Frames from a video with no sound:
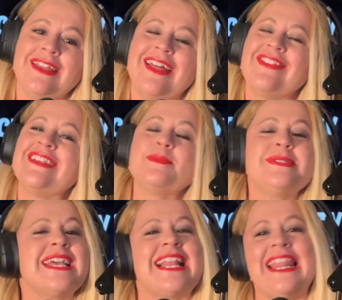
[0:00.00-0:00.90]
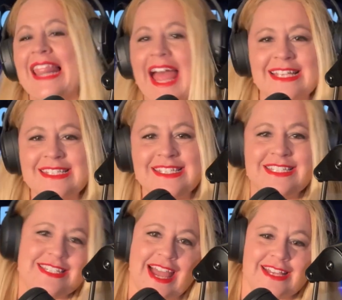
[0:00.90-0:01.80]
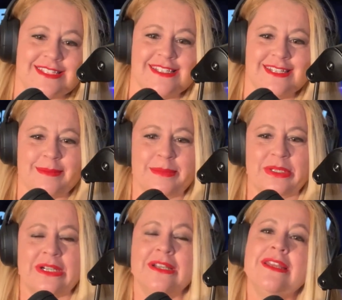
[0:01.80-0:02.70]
Now, this was a classy, jazzy number.